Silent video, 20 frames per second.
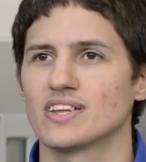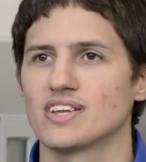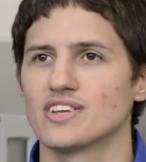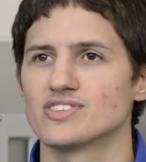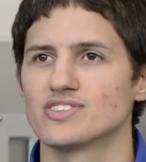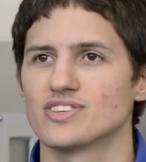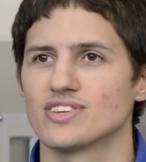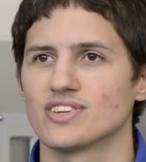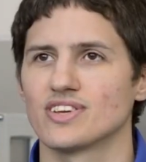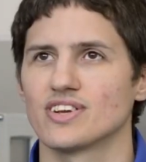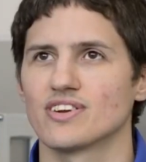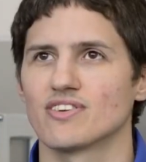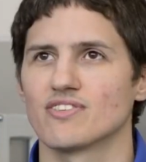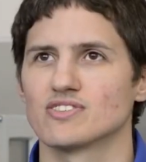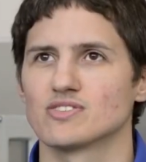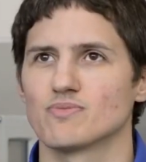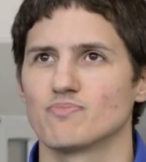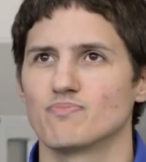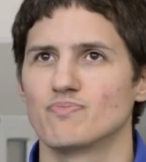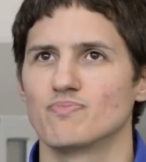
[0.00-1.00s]
engineer
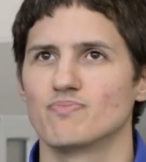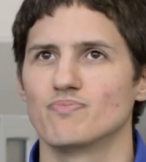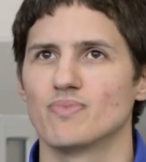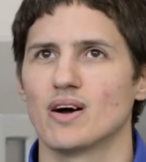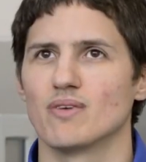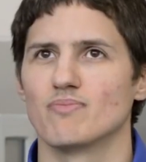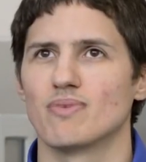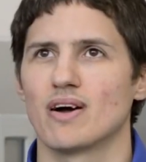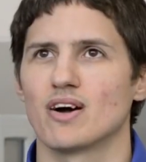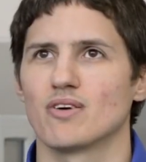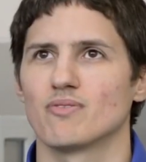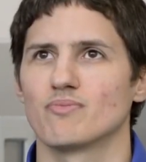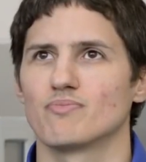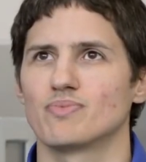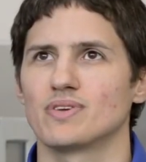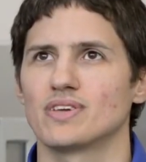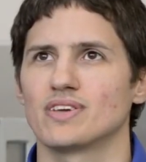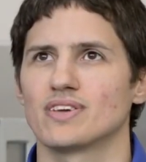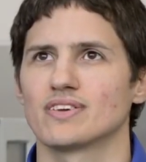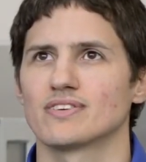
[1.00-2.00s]
is about
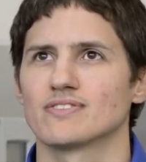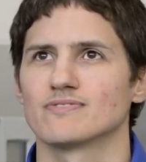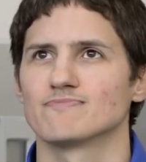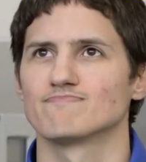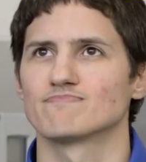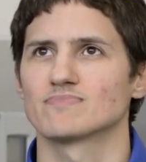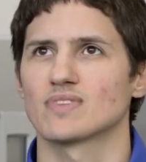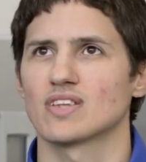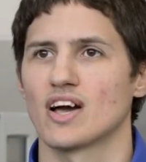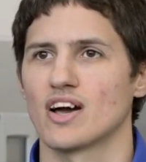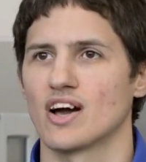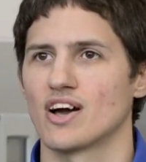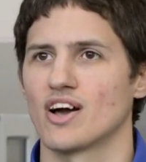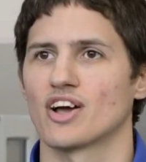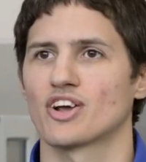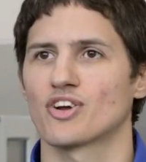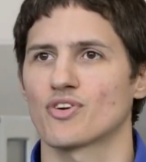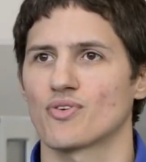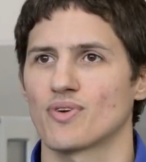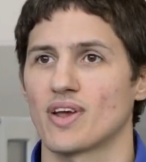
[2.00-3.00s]
being
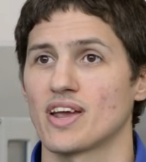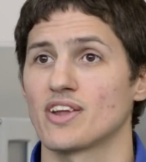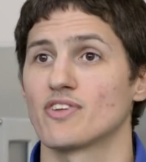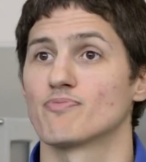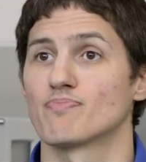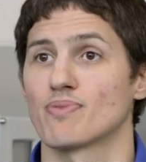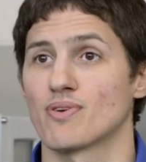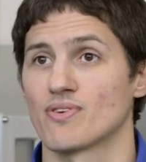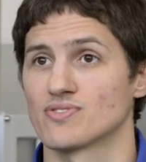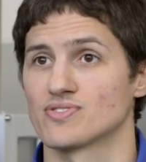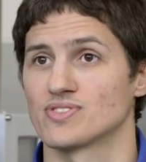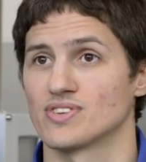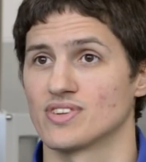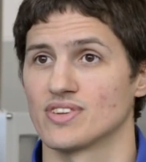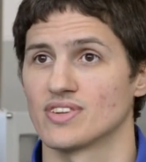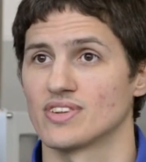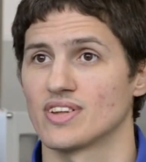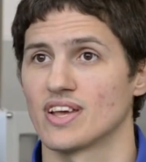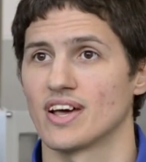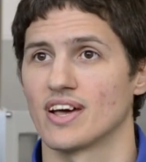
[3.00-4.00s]
a creative
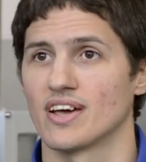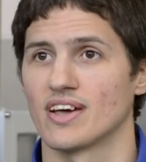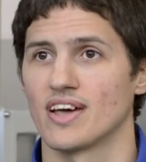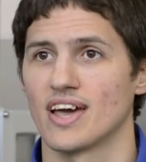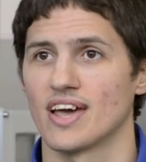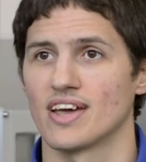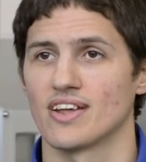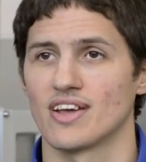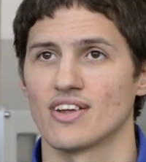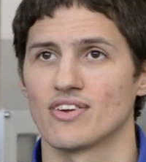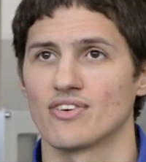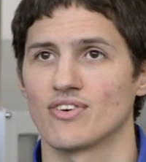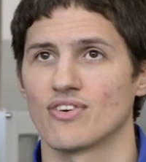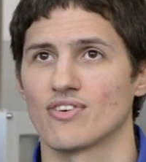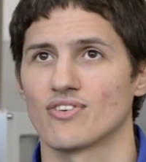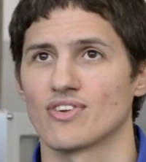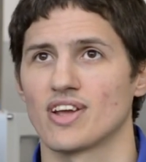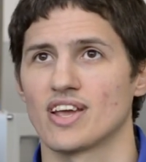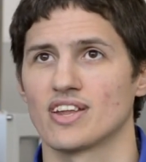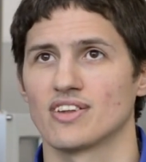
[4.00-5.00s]
person at
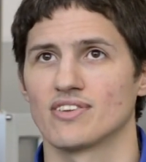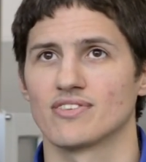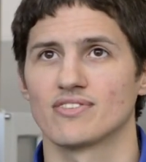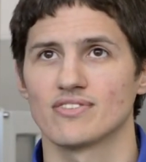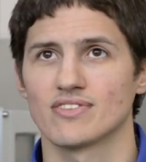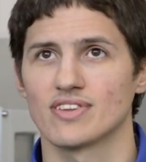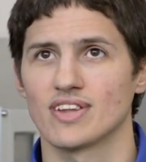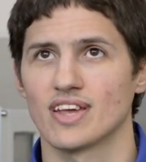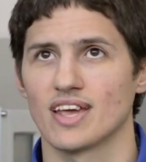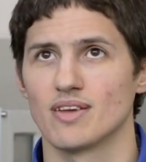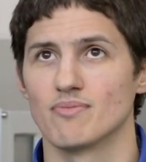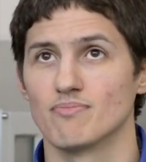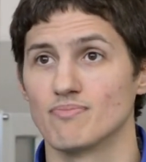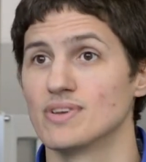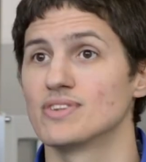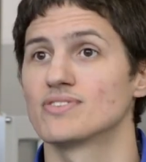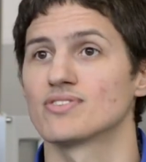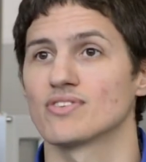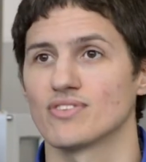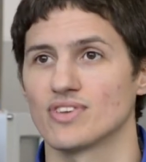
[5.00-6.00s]
heart, and
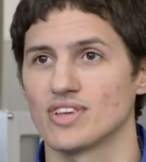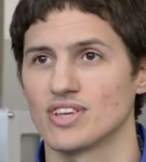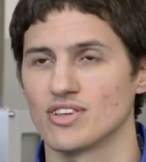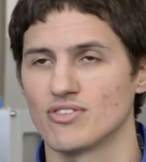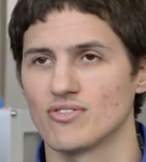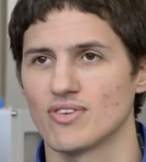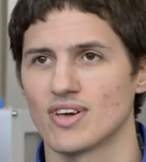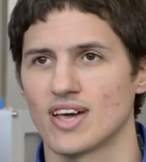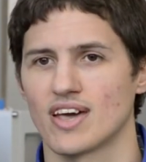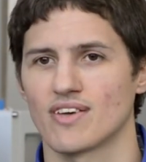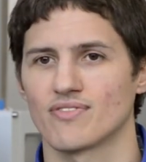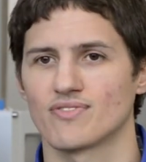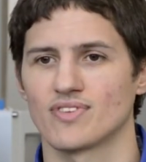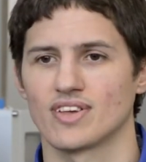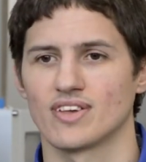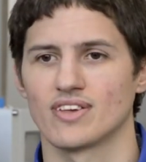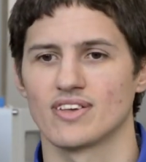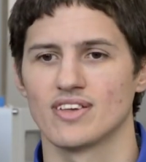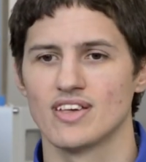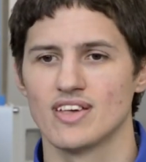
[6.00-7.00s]
mentally you have
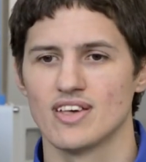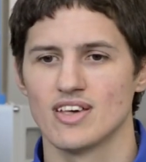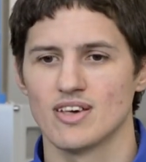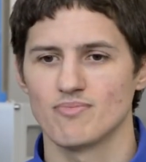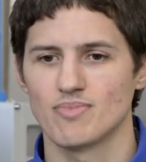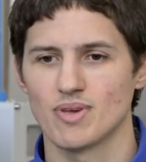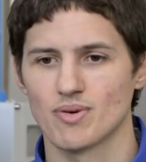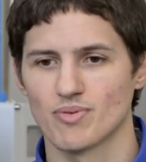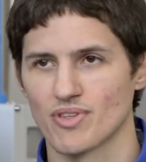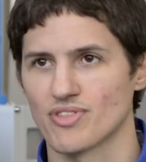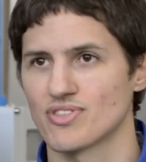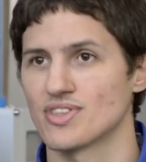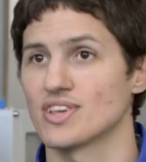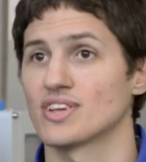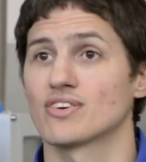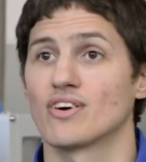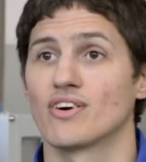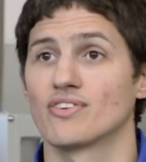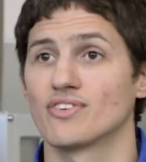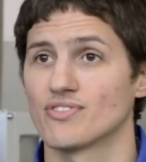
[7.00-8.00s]
to be able to
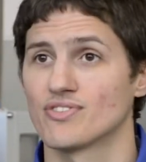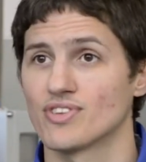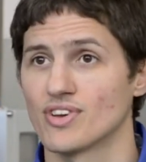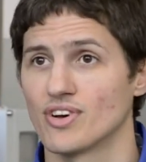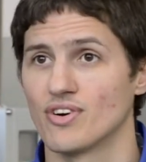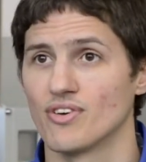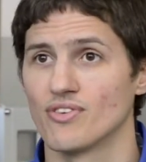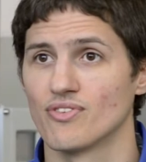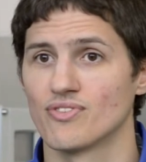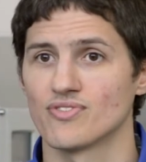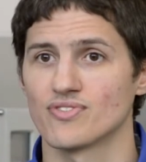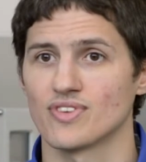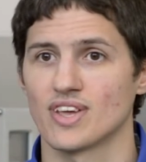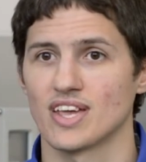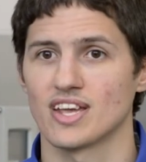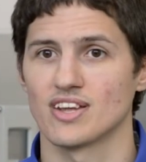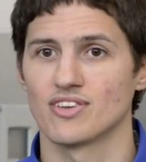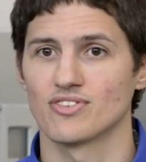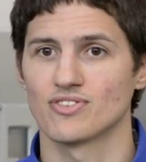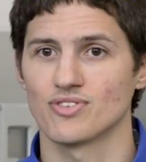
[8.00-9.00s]
think on your toes
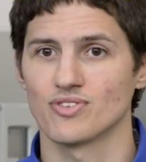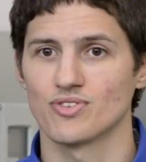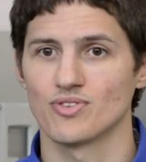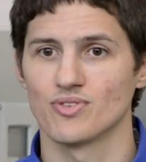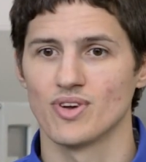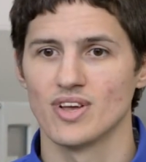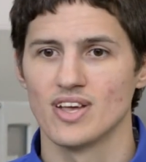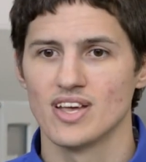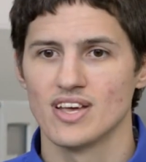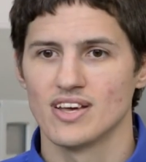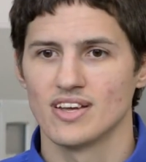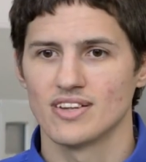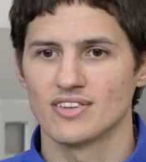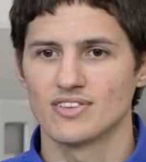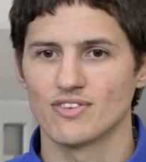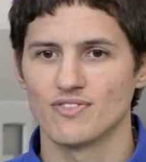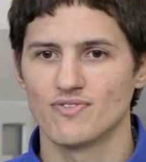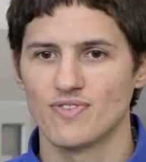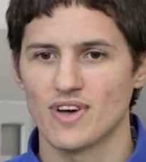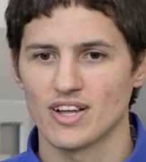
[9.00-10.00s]
and to
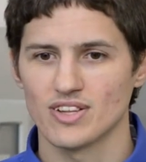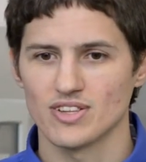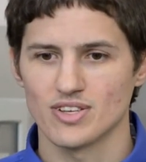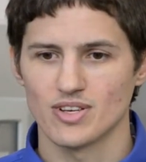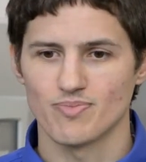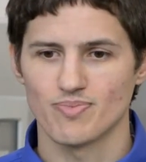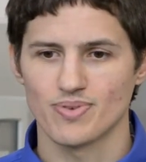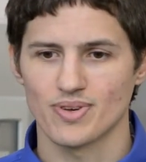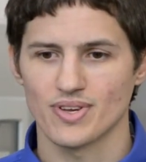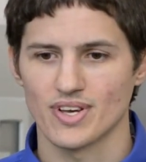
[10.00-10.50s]
develop